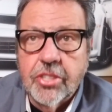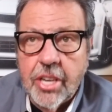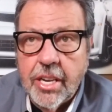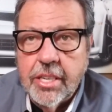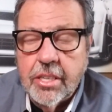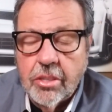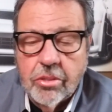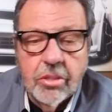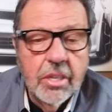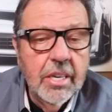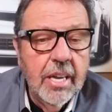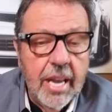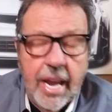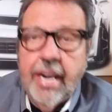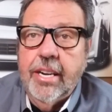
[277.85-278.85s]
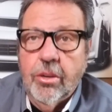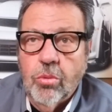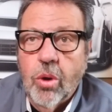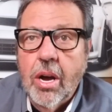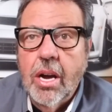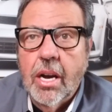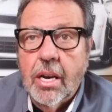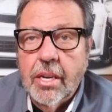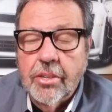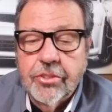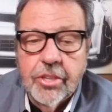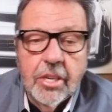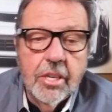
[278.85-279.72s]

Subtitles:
sale, and it was,